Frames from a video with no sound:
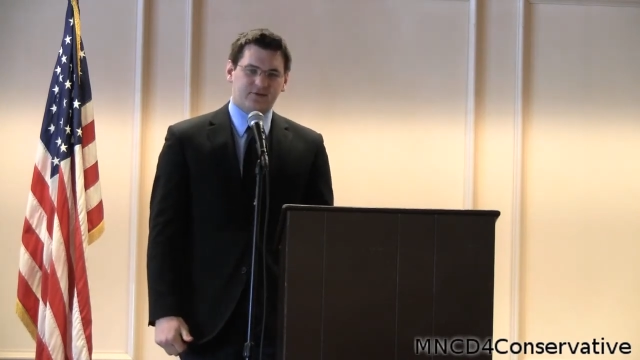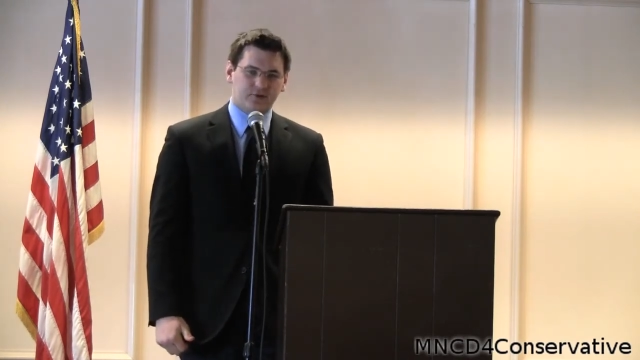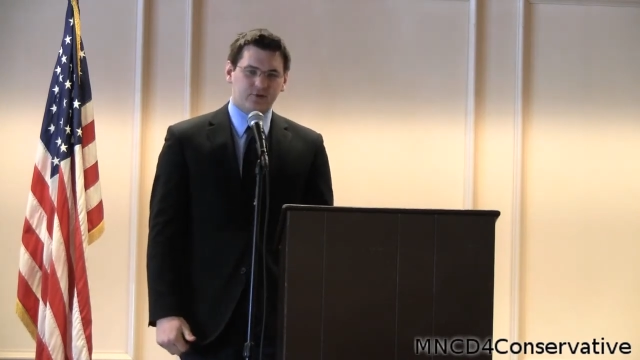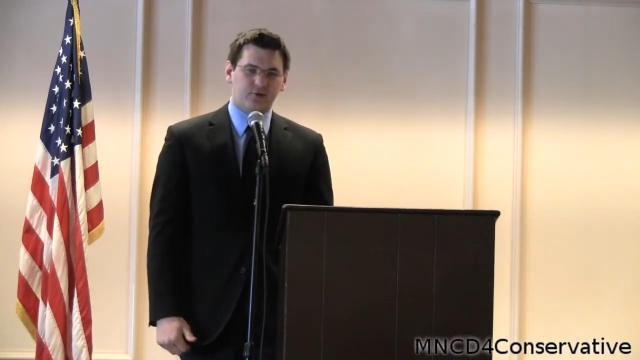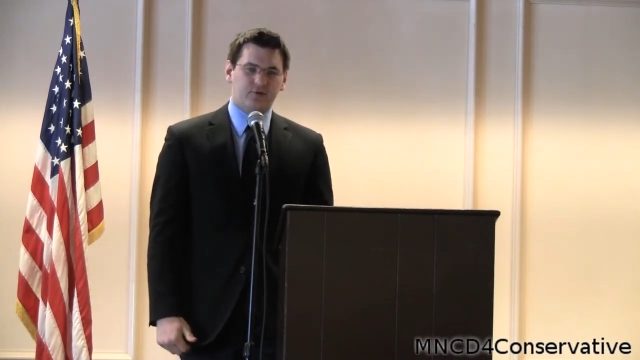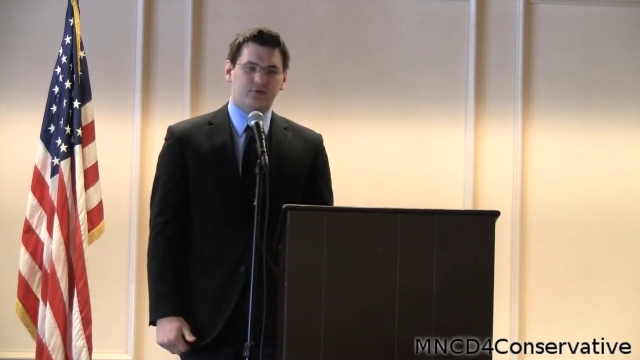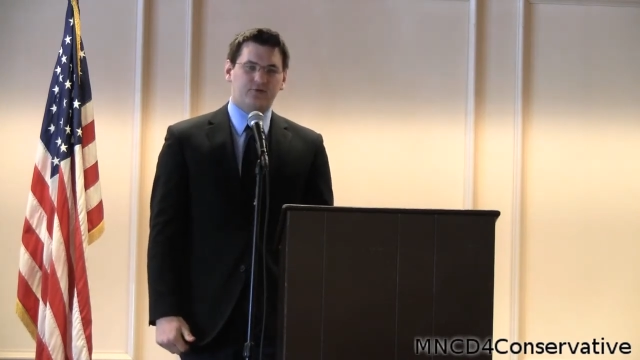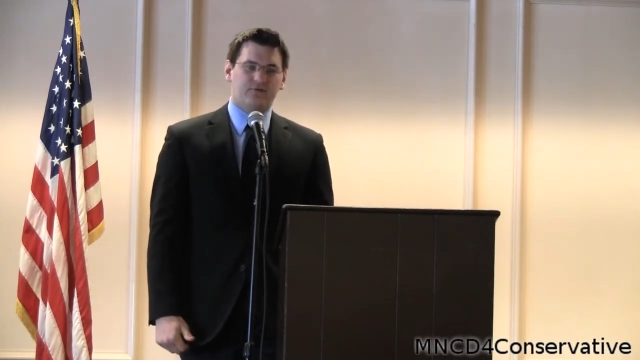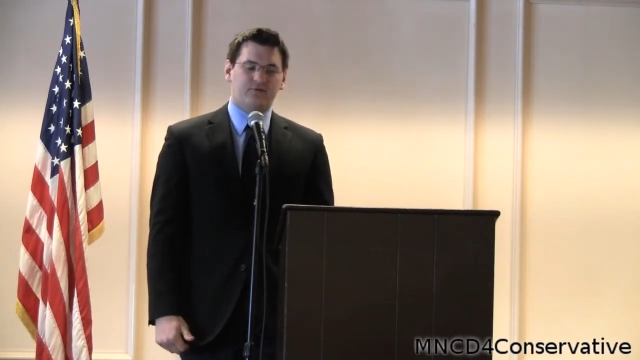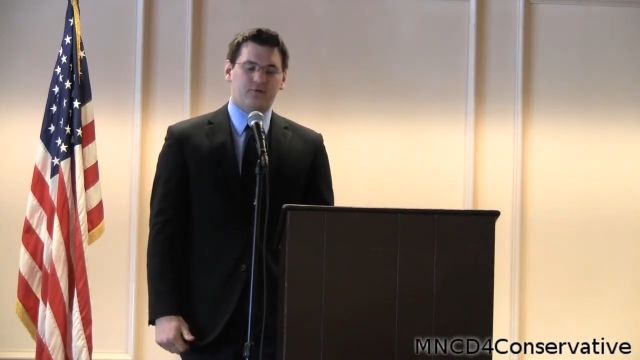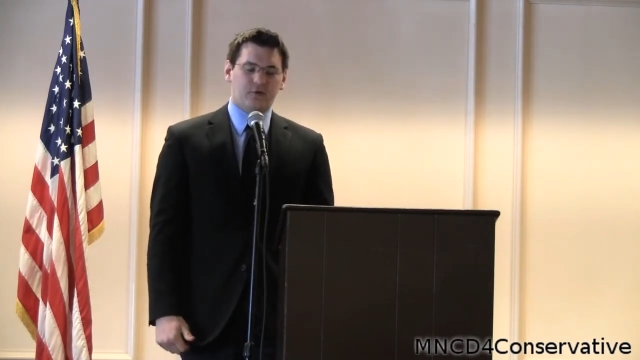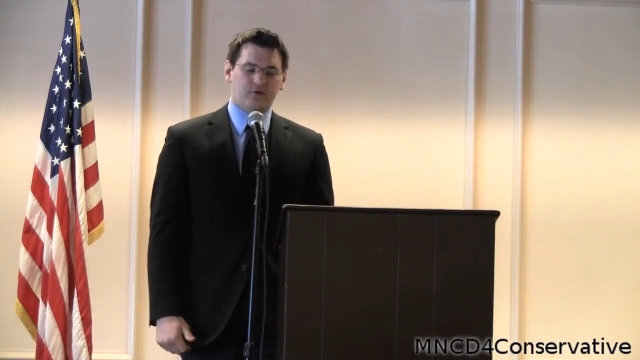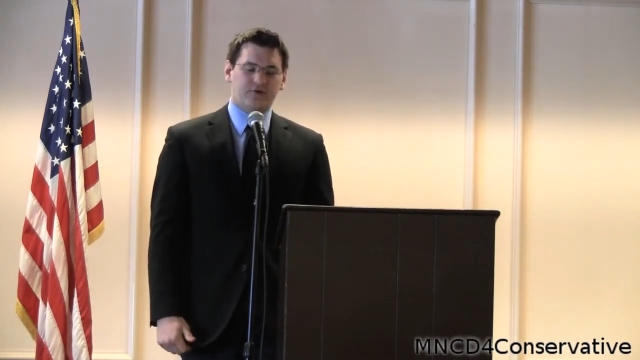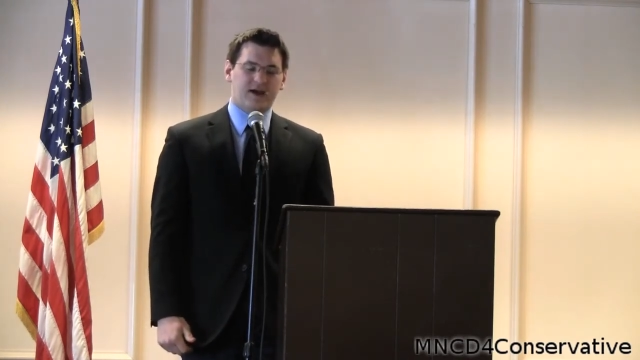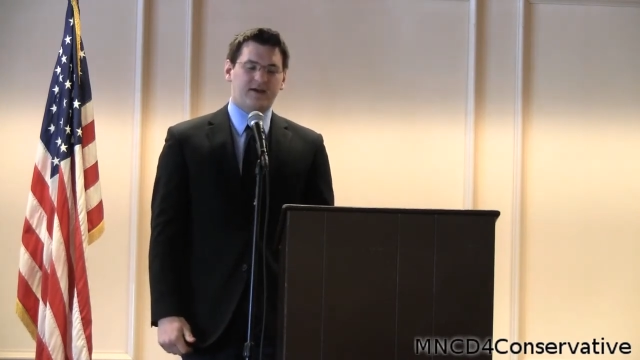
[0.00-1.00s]
two
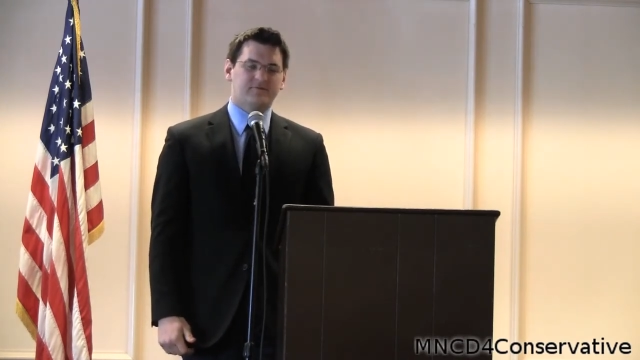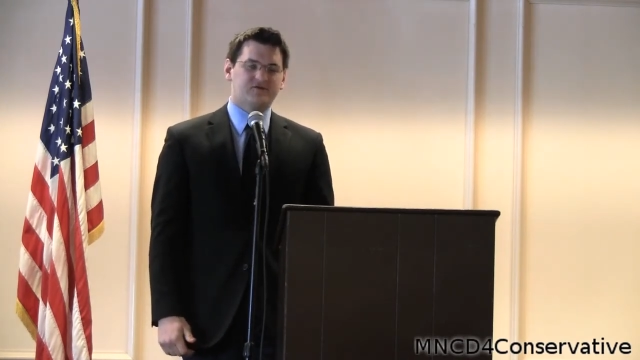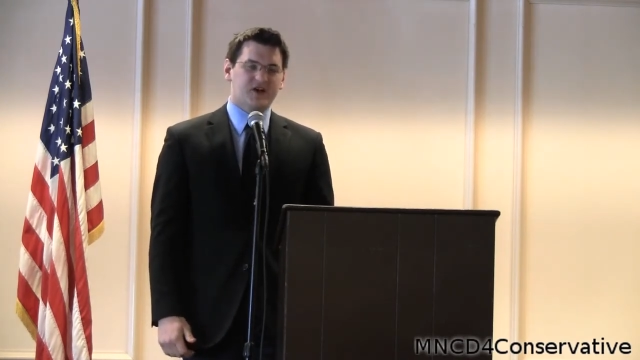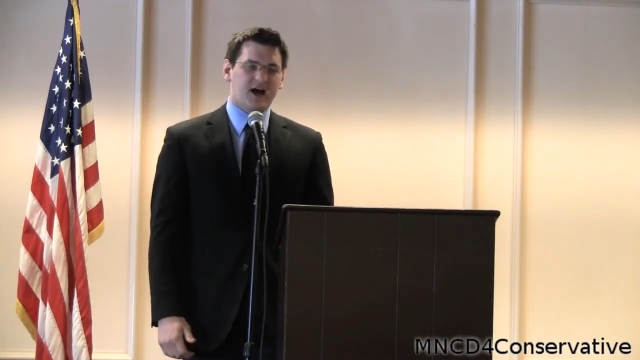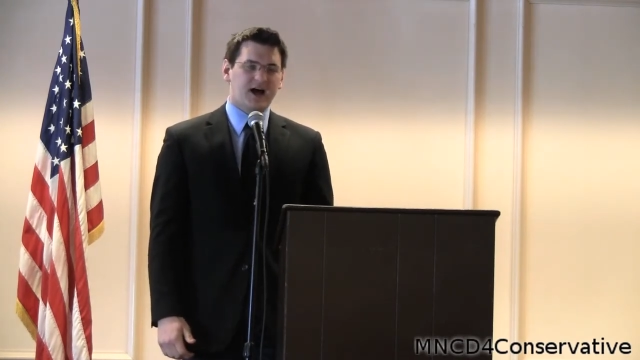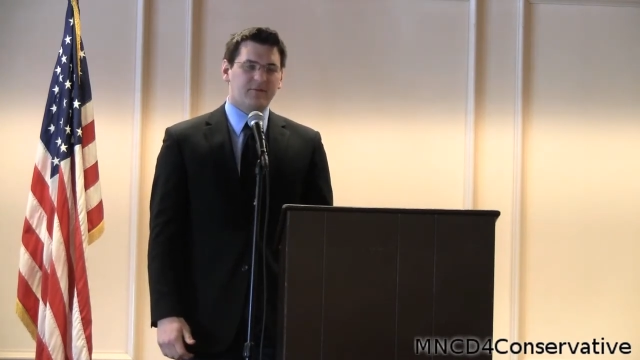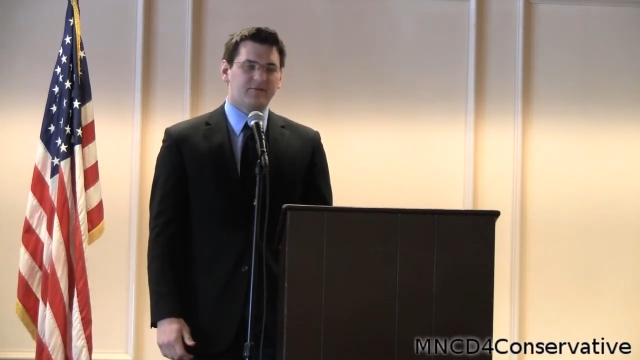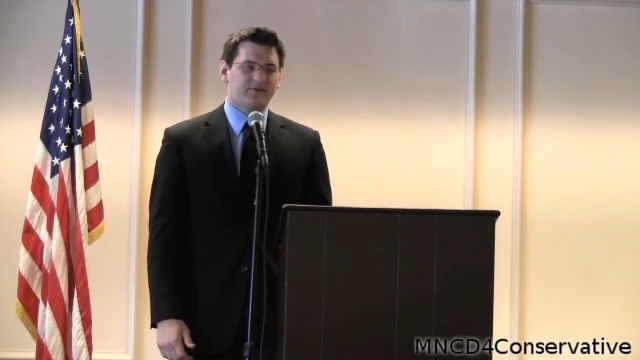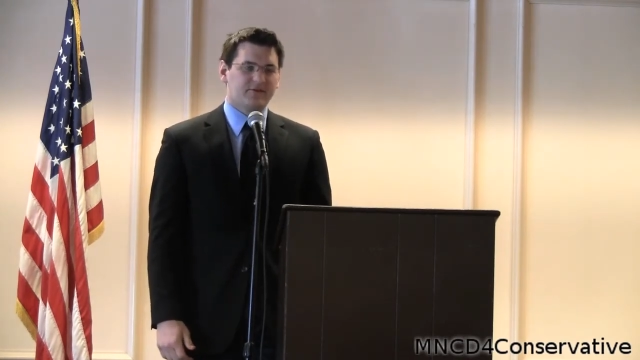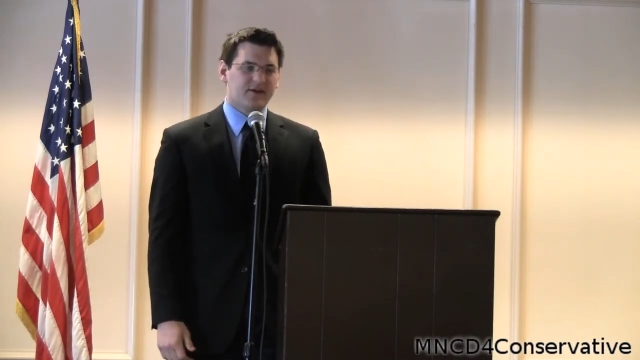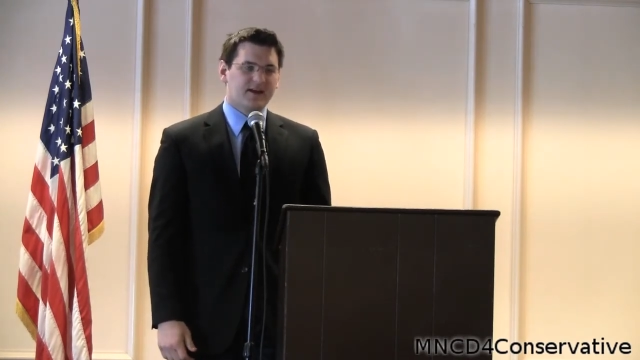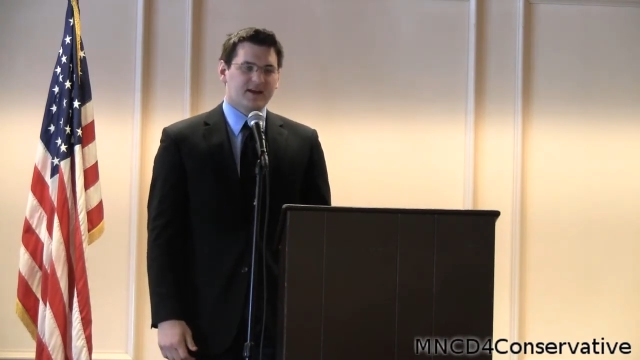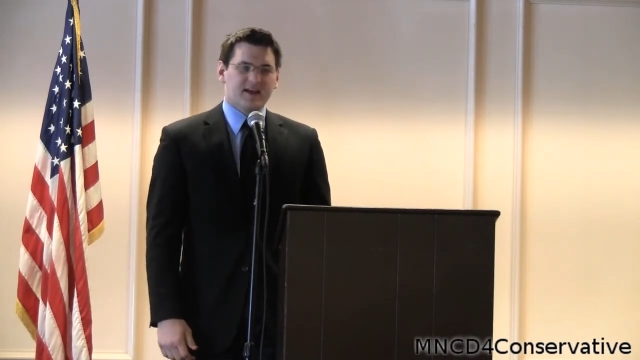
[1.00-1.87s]
full-time jobs,